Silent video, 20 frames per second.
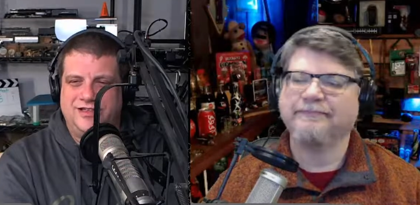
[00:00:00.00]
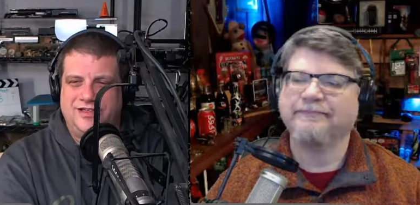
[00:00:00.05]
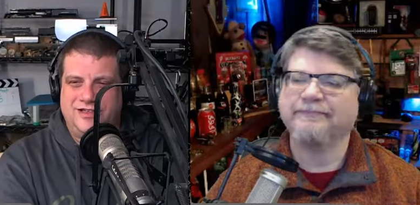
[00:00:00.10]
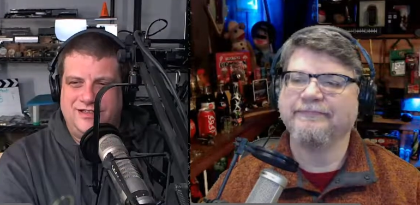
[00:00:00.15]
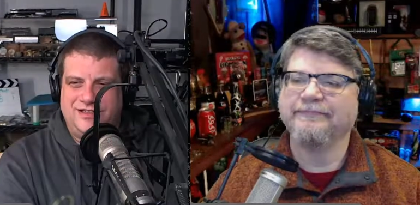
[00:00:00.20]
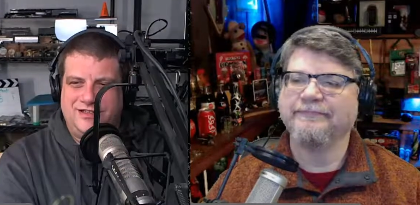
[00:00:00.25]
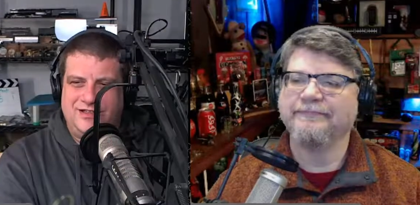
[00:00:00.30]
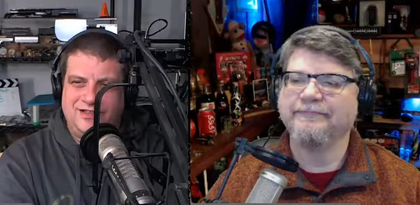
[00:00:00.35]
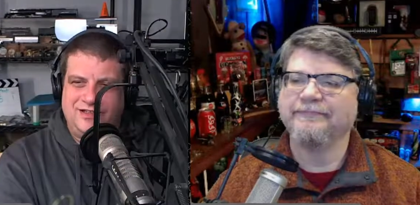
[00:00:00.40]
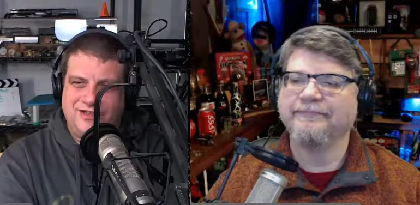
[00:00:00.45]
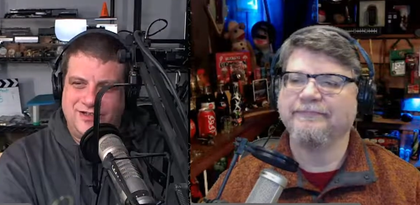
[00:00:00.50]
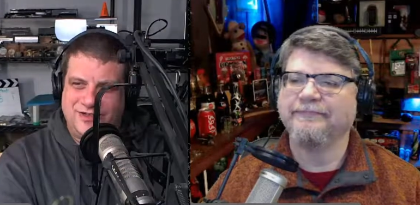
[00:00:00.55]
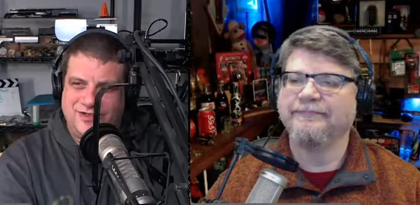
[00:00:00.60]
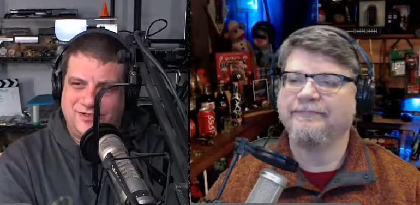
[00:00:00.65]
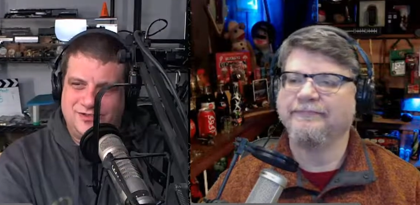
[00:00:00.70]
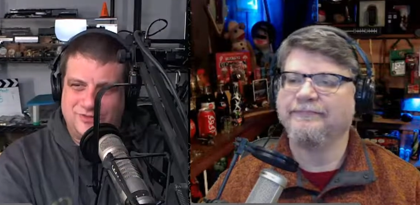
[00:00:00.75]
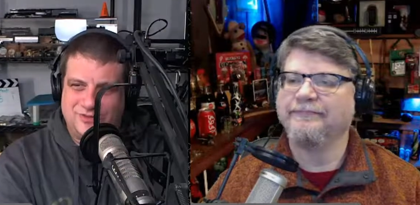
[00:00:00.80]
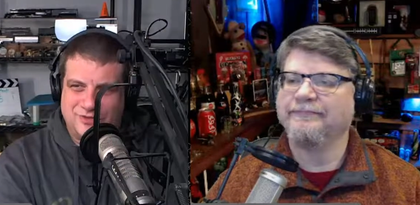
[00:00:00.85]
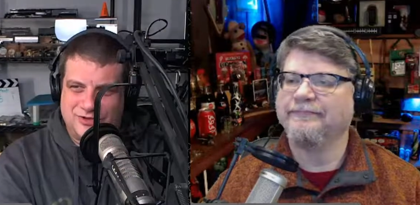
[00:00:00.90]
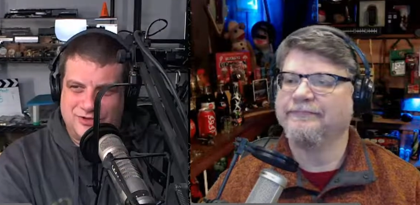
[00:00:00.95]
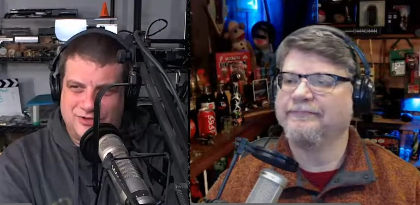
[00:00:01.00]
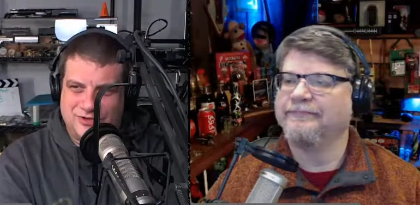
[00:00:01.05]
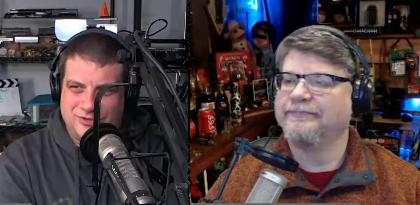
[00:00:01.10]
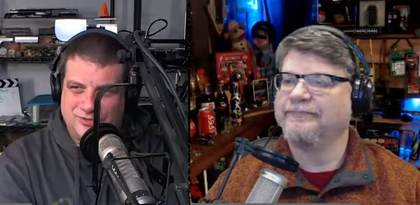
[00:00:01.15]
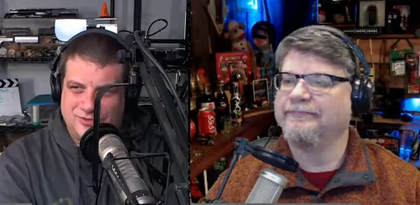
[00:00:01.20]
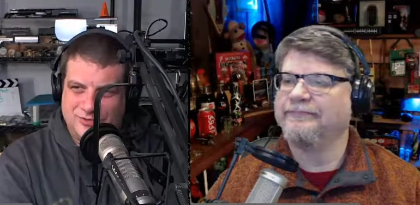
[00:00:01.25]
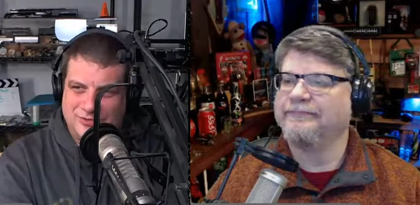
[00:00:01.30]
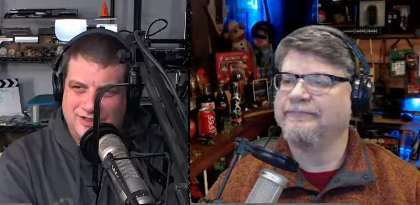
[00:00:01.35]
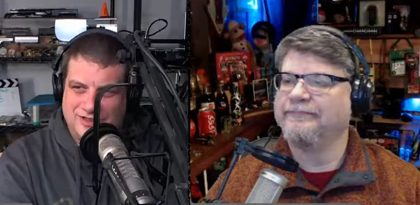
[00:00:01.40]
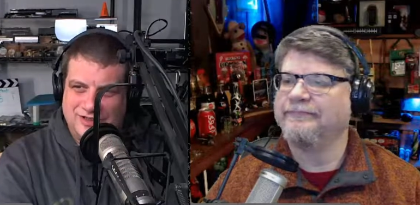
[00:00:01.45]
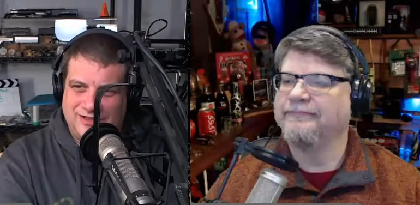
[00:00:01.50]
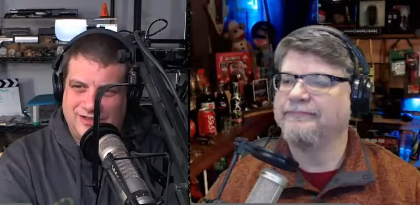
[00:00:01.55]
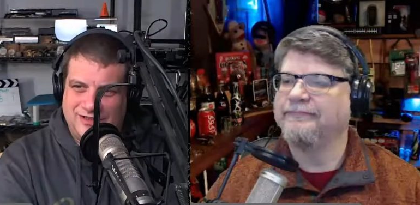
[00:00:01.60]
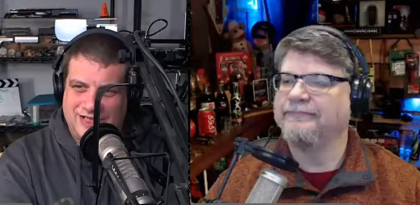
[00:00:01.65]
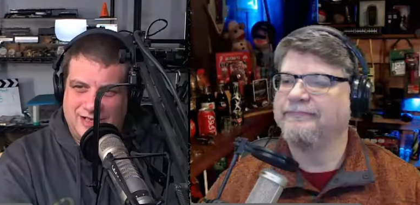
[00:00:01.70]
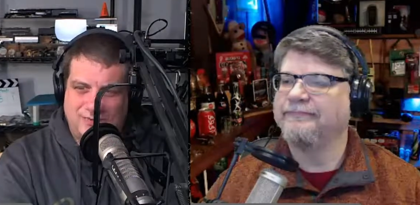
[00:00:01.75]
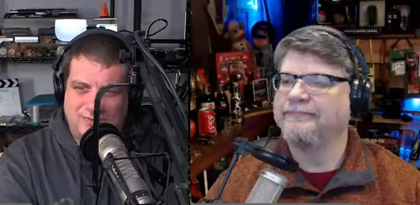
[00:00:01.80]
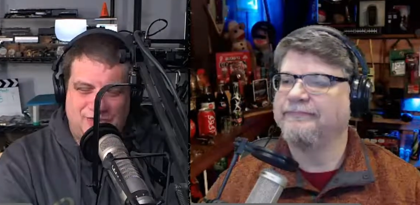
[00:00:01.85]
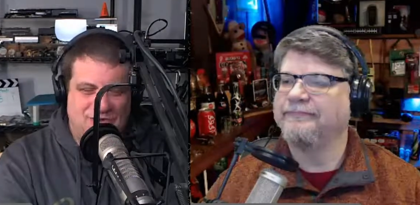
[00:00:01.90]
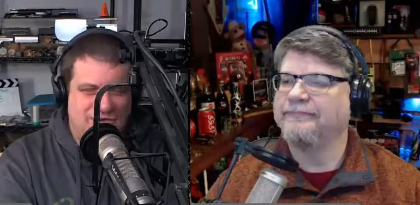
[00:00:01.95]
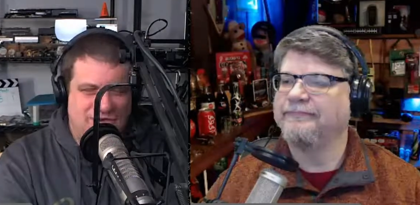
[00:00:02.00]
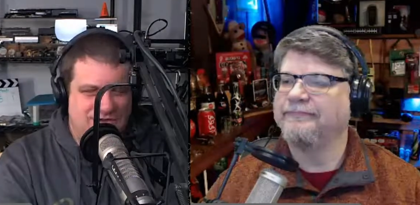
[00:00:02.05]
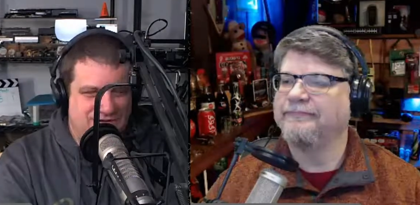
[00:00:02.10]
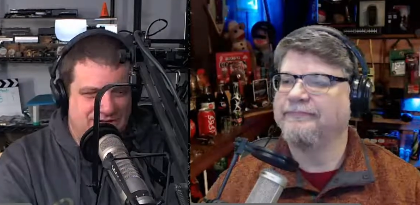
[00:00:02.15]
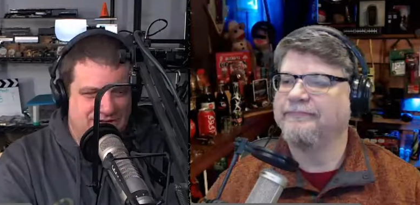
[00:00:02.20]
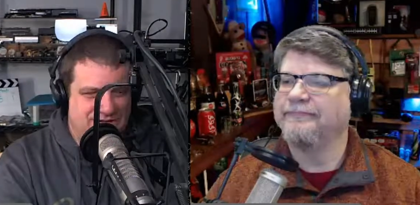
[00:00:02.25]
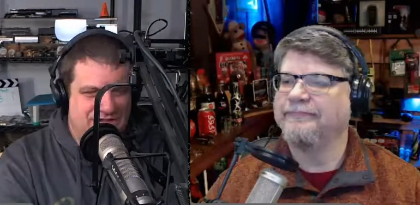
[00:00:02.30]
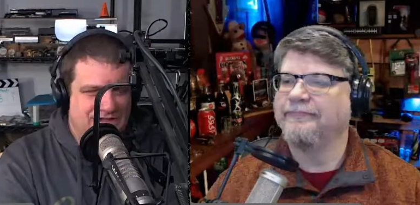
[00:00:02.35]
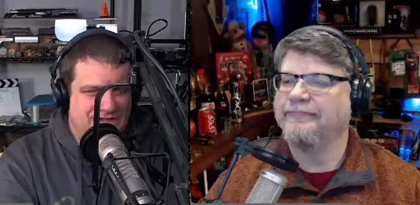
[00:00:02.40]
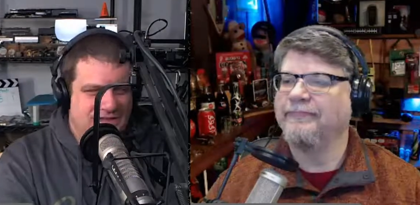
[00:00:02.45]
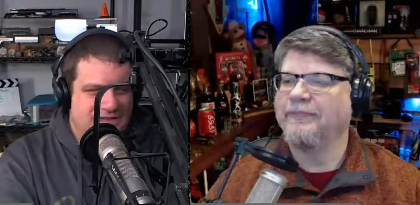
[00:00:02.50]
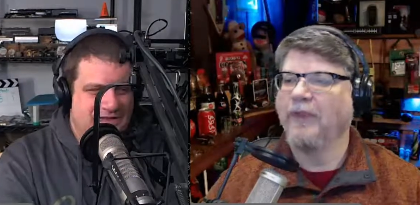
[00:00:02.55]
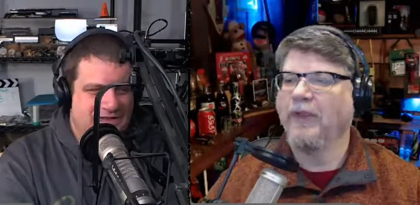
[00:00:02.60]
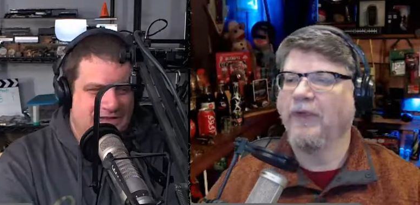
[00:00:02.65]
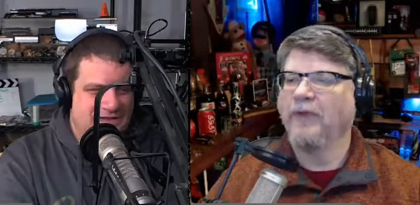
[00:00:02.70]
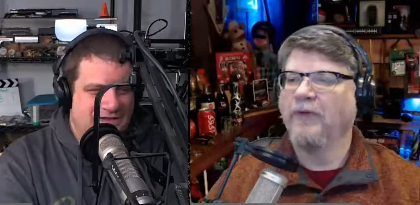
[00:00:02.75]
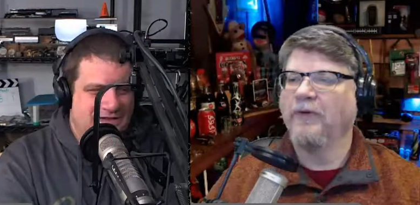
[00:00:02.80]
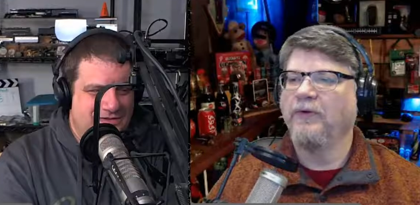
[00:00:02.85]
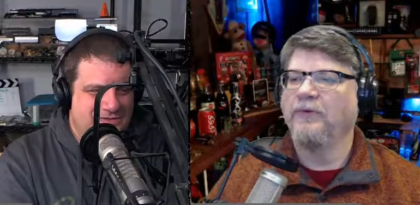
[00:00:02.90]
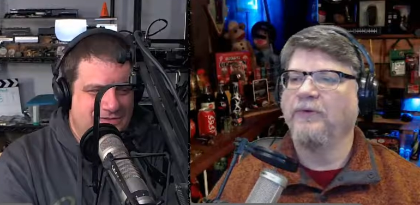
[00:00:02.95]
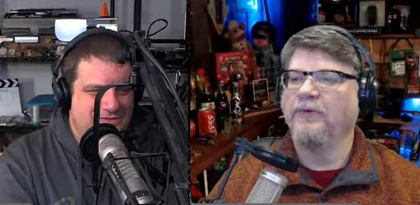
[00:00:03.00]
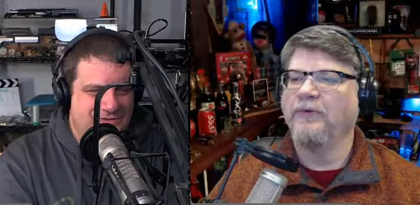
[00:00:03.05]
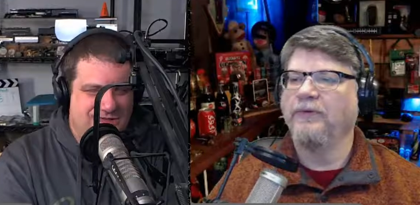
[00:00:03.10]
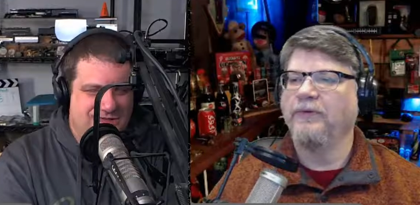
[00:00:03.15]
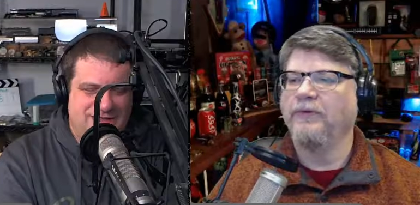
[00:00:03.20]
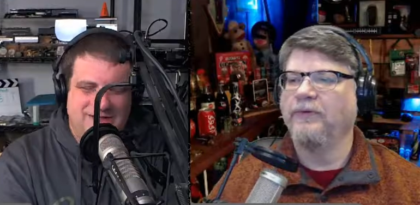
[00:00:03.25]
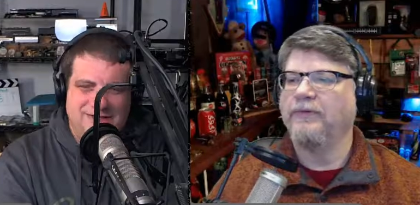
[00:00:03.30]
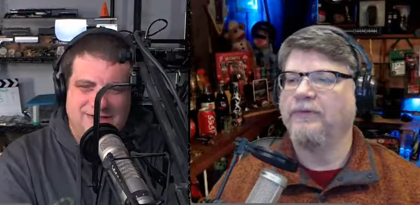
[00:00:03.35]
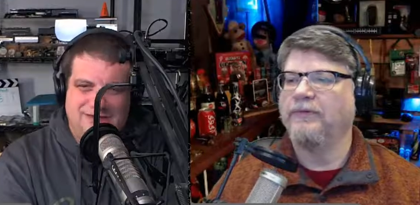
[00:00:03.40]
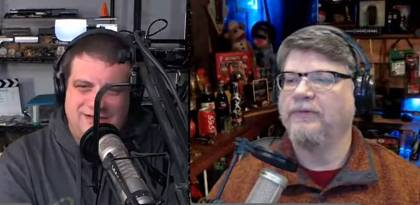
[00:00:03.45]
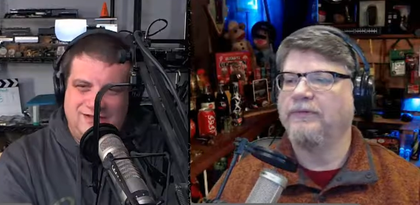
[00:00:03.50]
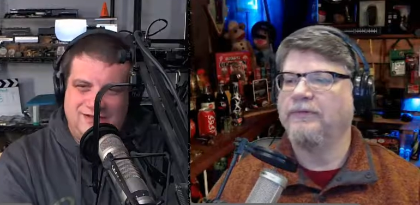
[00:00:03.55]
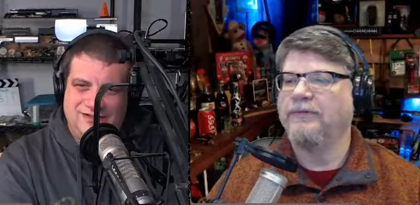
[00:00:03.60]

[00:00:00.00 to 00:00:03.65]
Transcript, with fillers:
Speaker 1: it did cause so much trouble when it collapsed. Ooh.